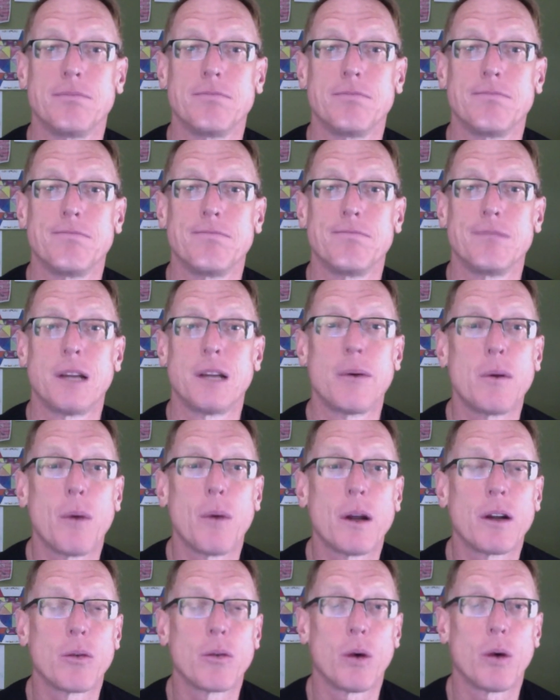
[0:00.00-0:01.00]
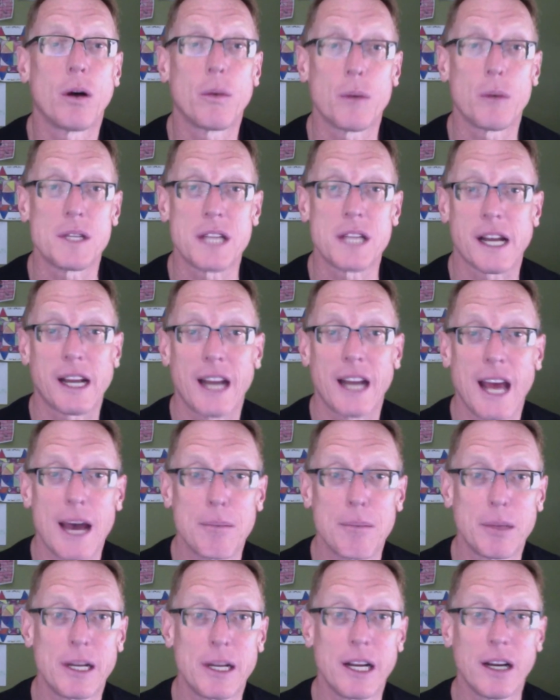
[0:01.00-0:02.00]
then we wonder, well, is that going to
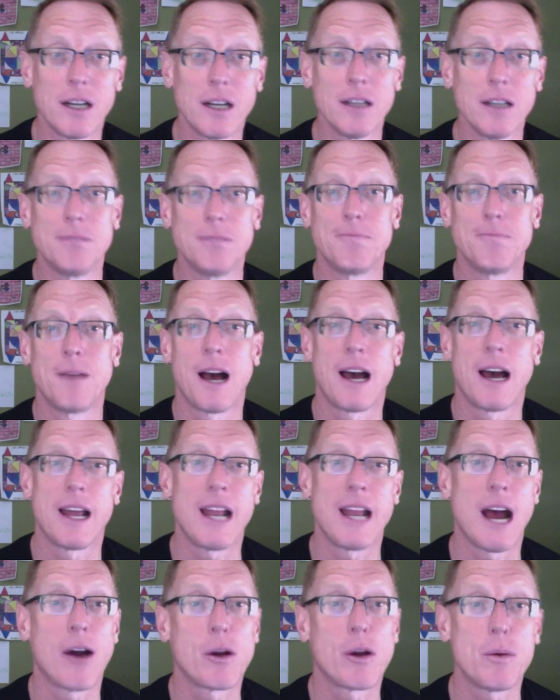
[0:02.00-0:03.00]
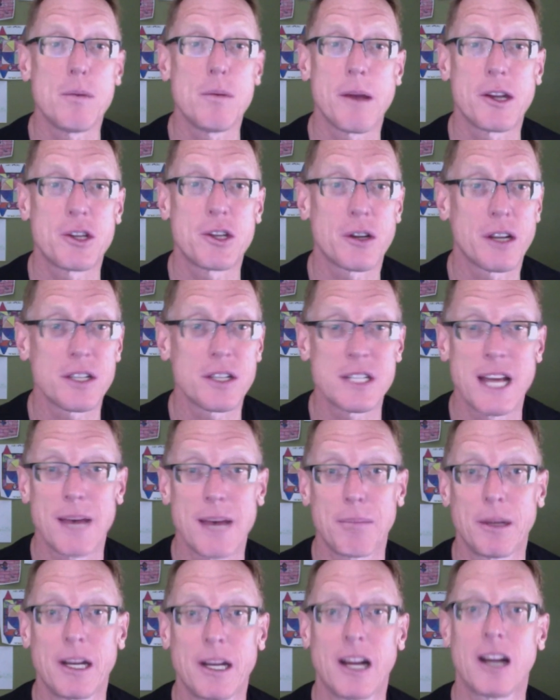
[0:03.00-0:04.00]
happen here? And how can we make sure it doesn't
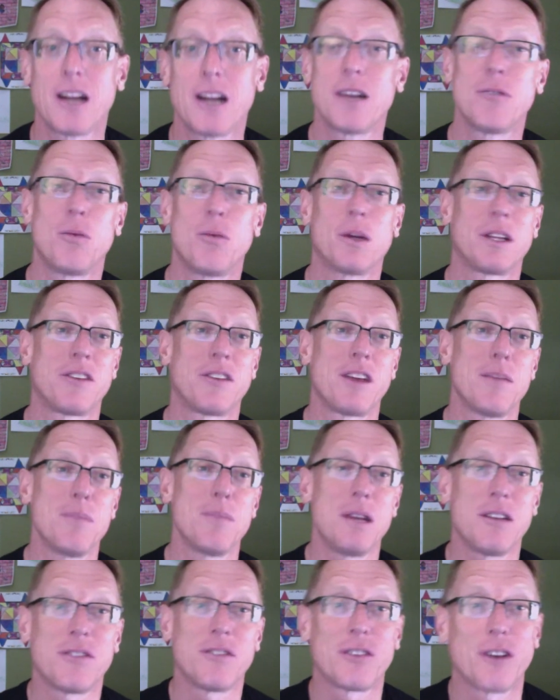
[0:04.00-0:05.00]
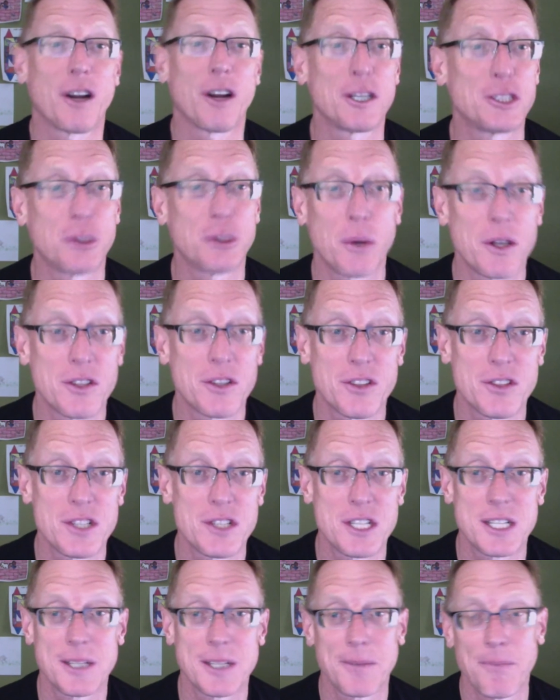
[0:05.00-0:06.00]
happen here? What does that mean for our
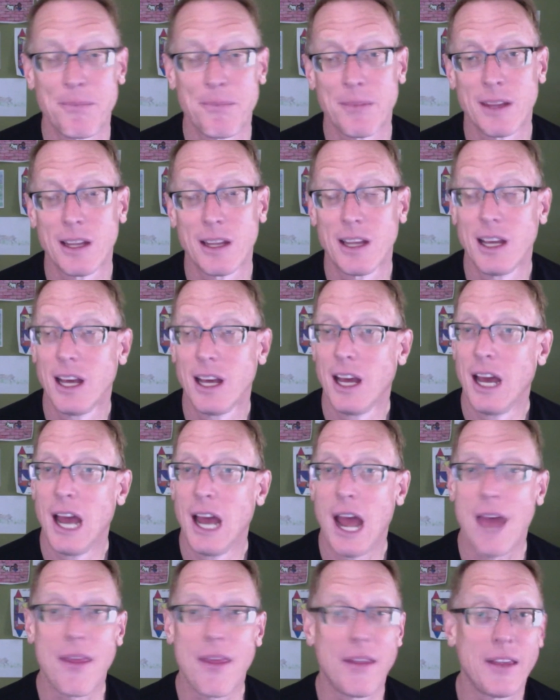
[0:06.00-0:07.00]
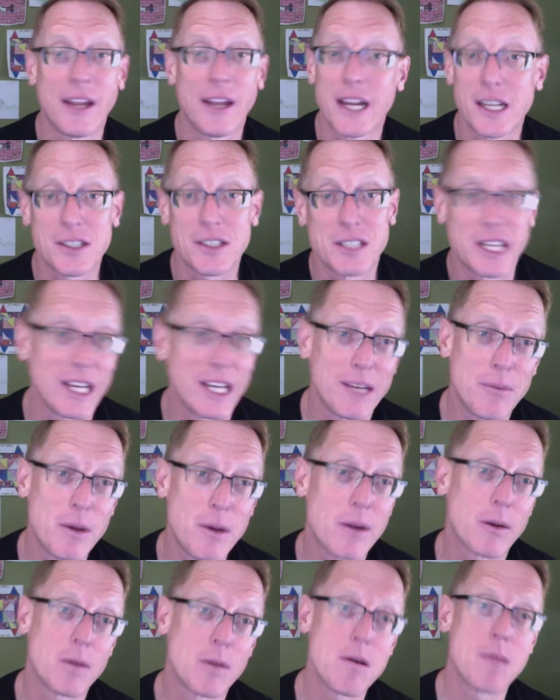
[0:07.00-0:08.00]
choices? And then the next day, we
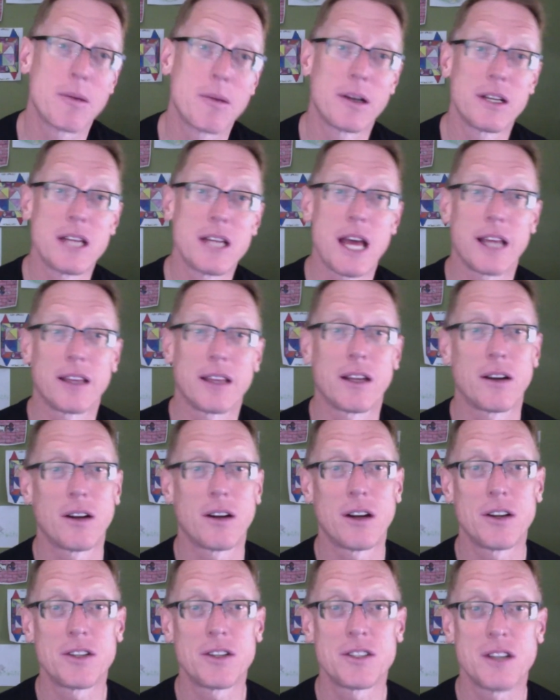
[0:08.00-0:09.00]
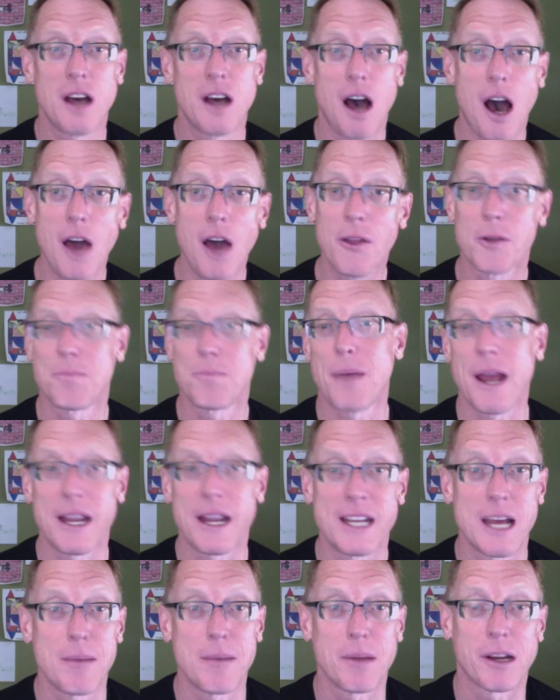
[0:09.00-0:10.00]
remember that there's other
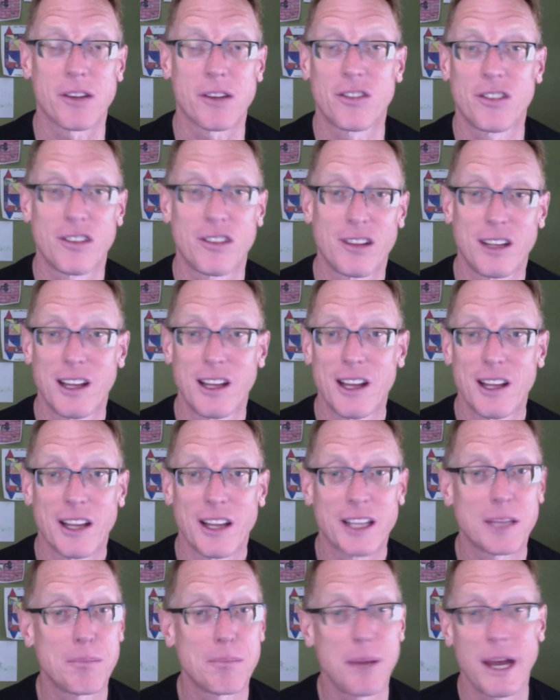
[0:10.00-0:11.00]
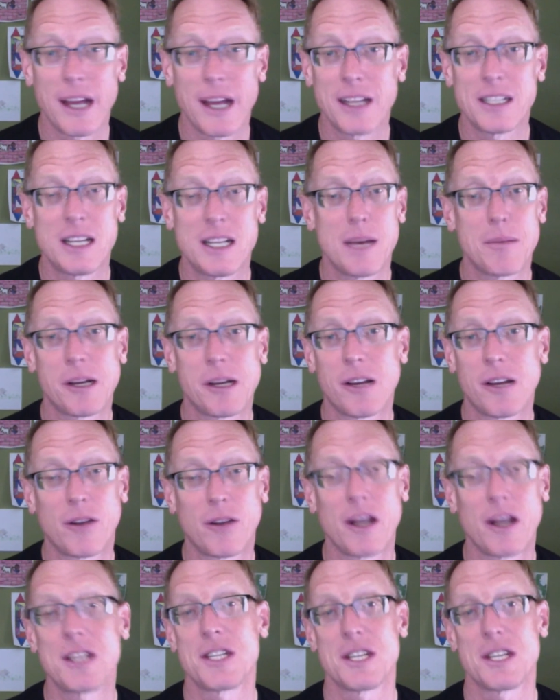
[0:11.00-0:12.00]
pandemics, like the pandemic of
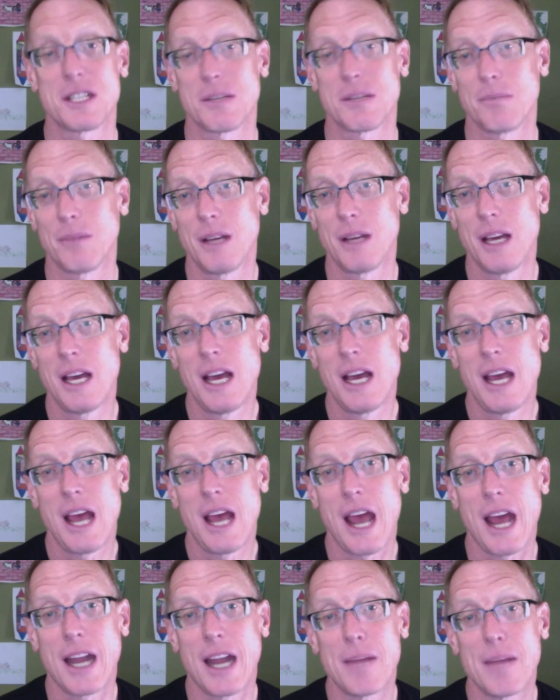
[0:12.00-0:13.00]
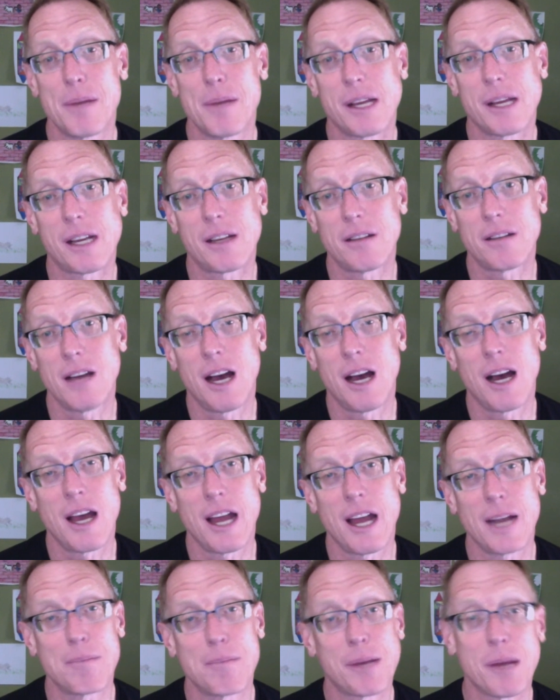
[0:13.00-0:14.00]
racism, and
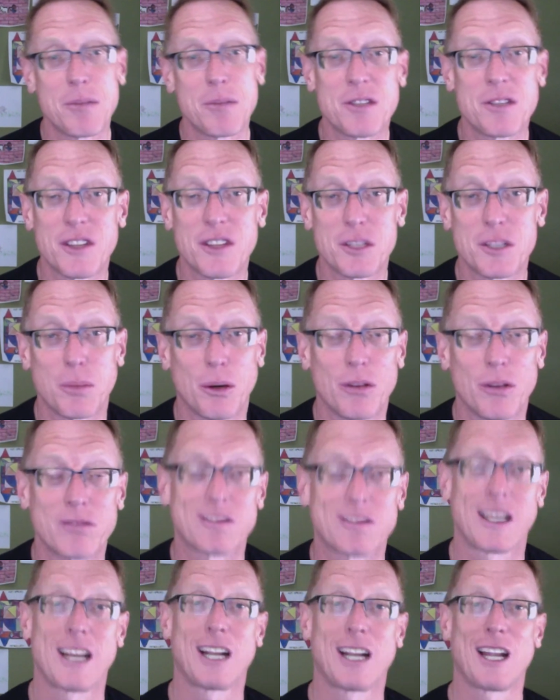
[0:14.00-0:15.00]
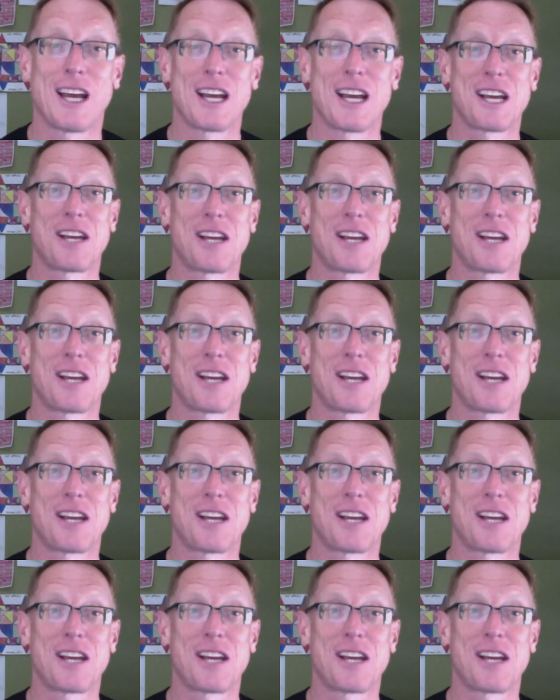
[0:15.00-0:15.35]
it becomes visible, kind of like